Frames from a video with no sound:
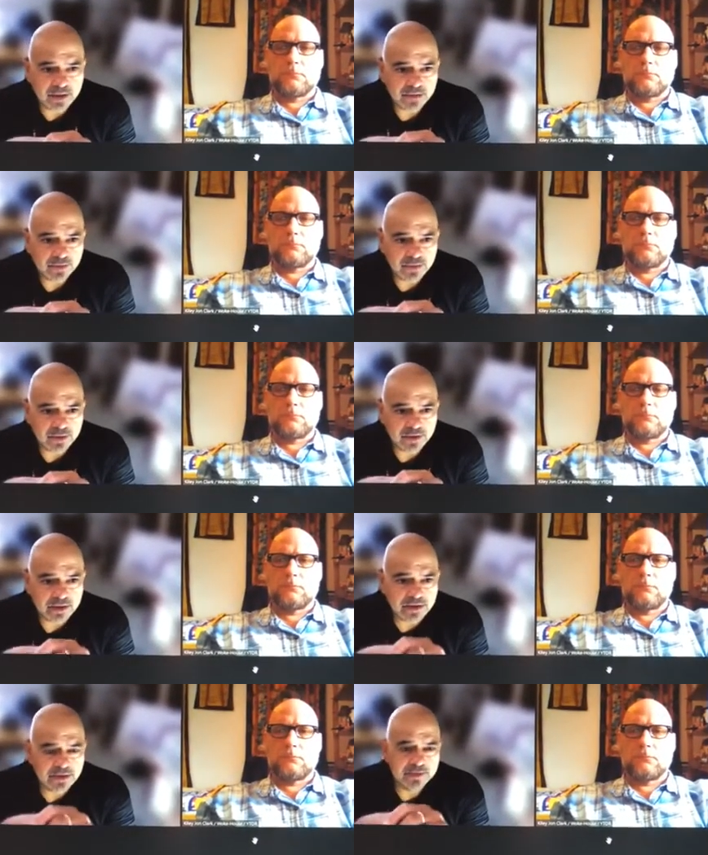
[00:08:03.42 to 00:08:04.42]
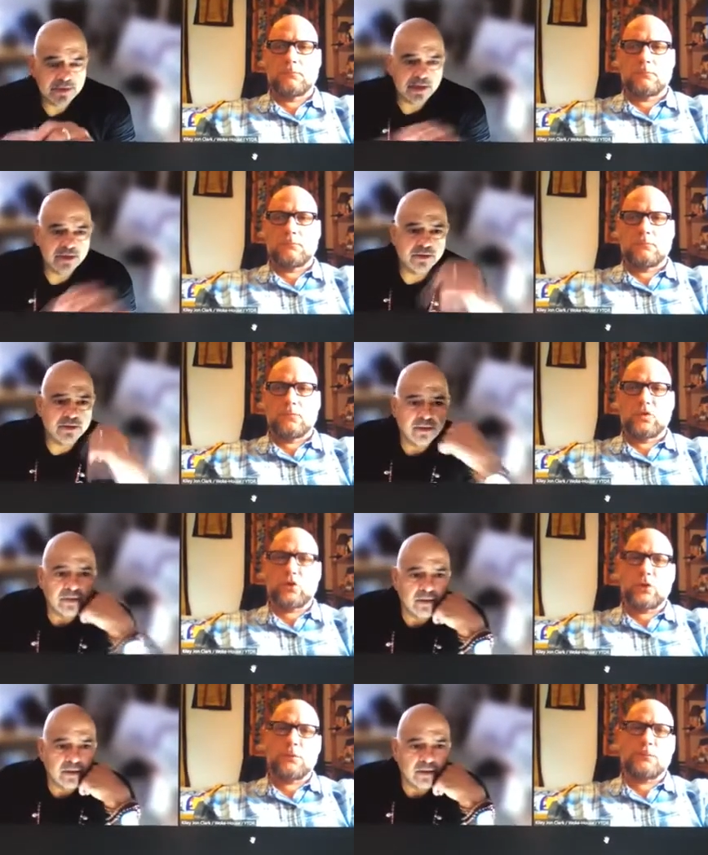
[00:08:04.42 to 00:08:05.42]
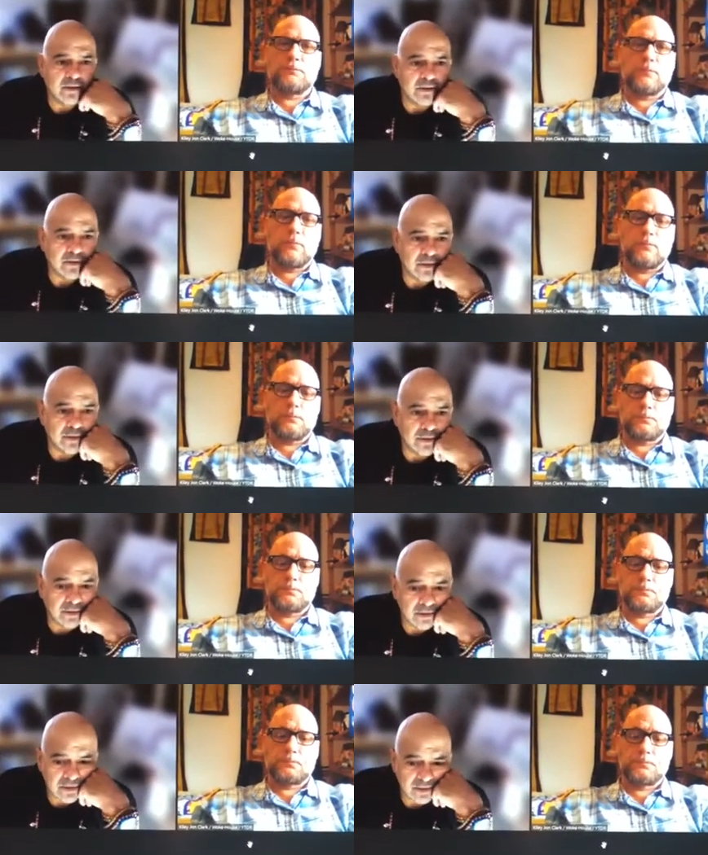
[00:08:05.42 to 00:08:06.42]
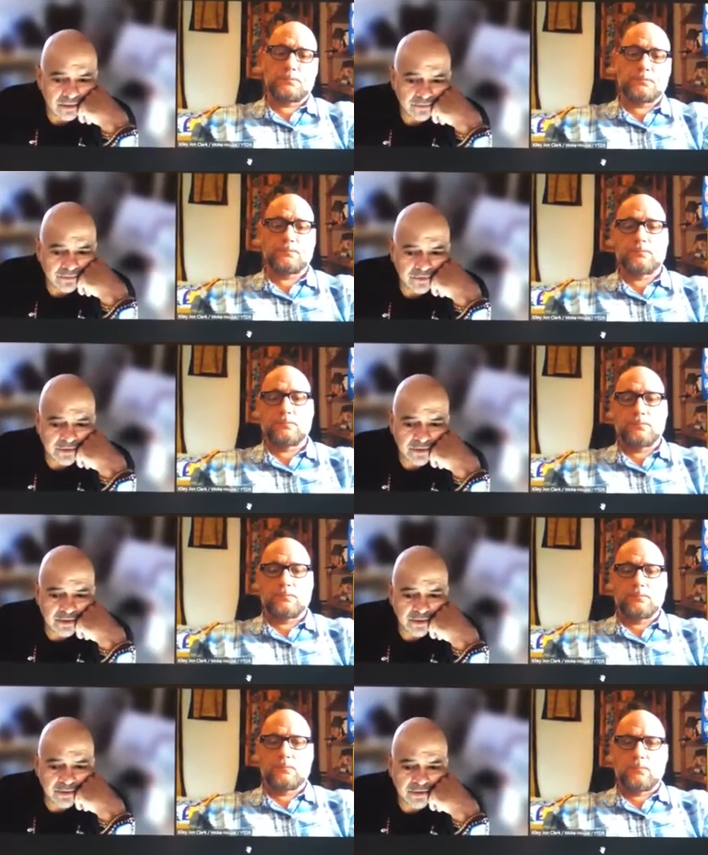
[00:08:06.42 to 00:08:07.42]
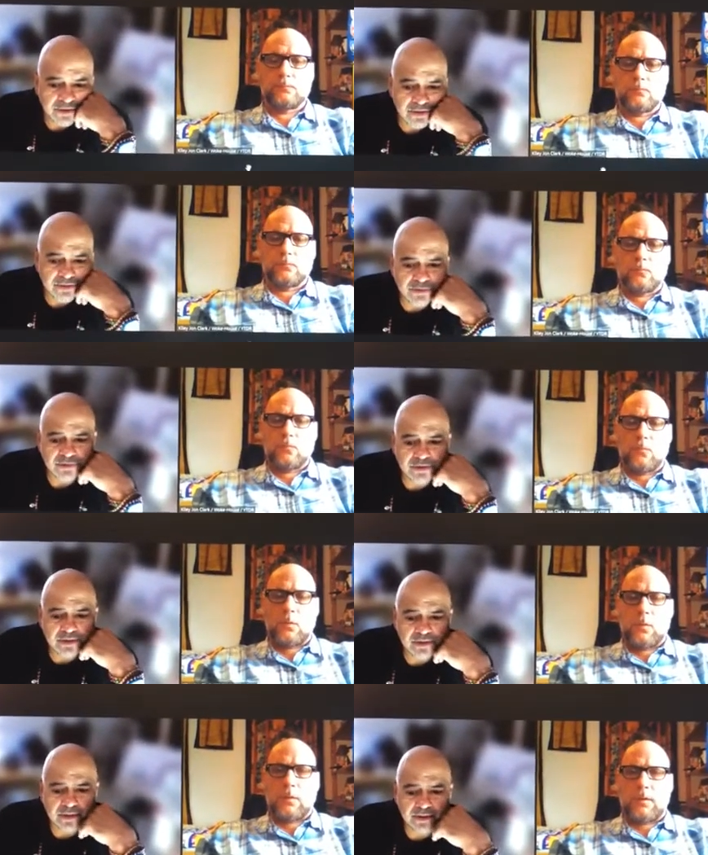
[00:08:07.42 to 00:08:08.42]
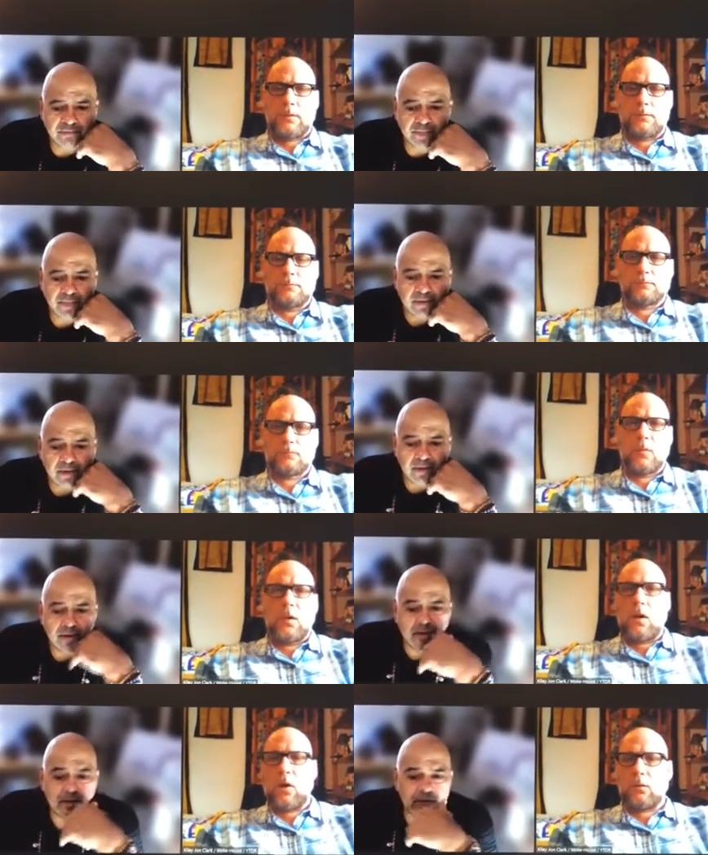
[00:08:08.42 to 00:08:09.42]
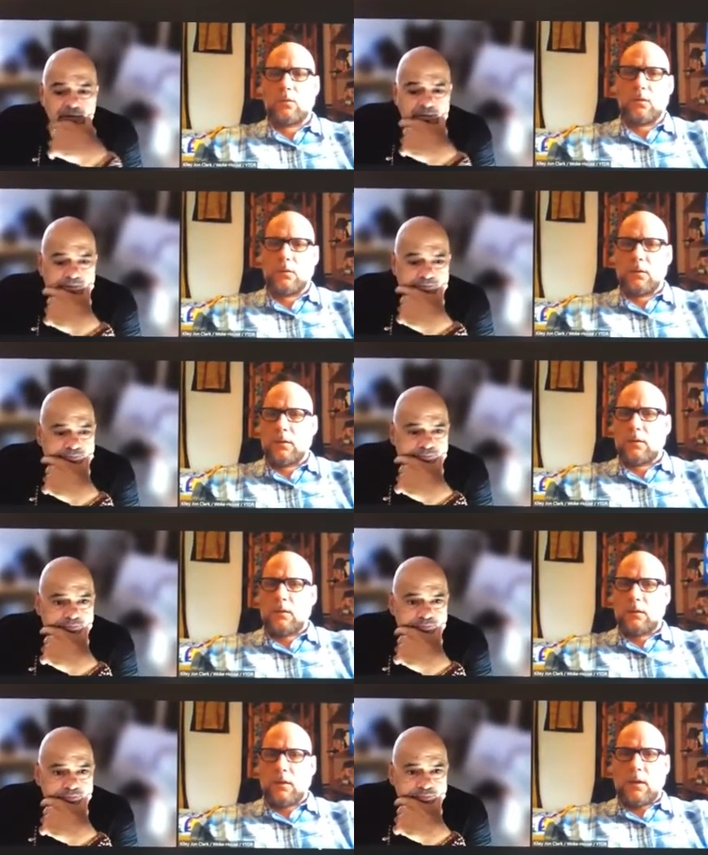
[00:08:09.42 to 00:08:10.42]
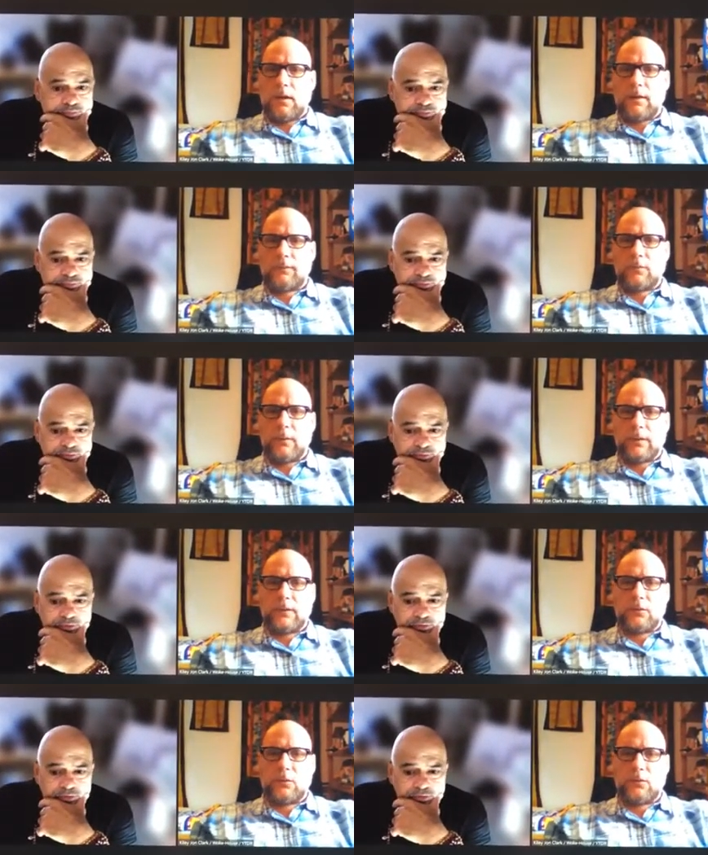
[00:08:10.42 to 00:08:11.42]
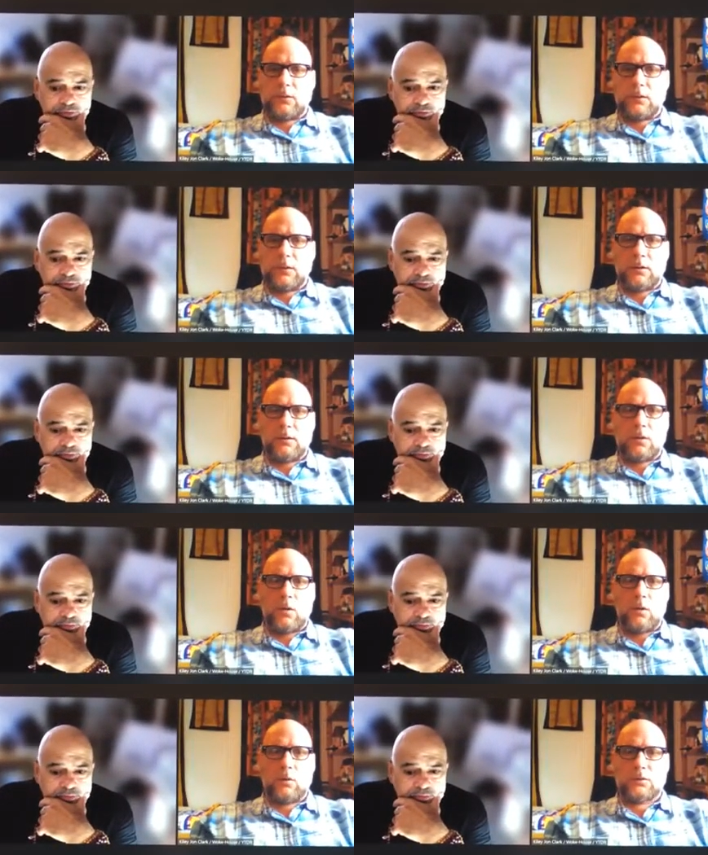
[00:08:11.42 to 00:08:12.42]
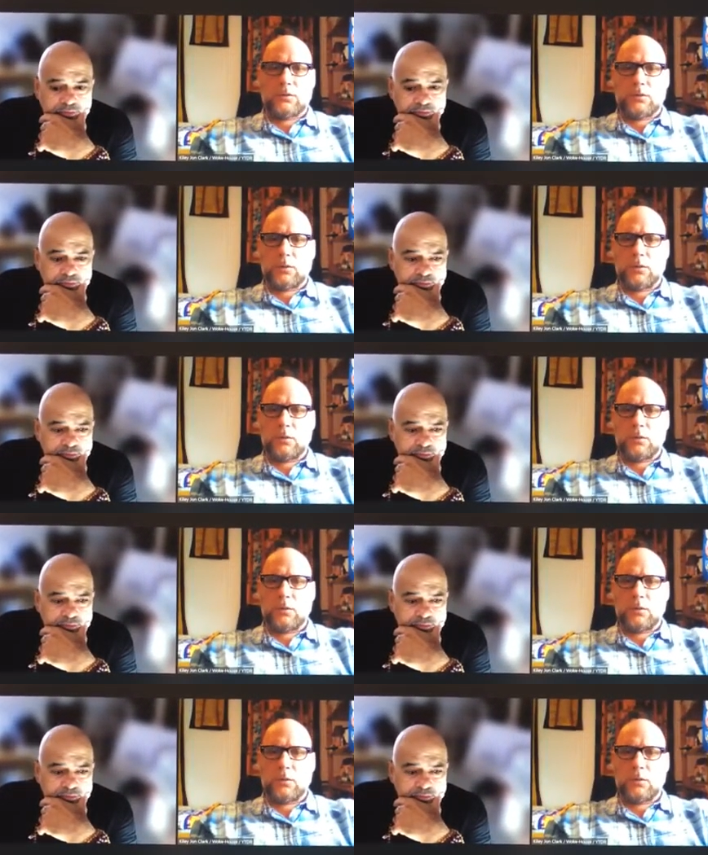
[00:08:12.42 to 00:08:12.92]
Speaker 1: if you want to look at some of that. Sure. Um, share. I mean, share some screen. Um,
Speaker 2: oh, um, I have to make you the uh, co-host.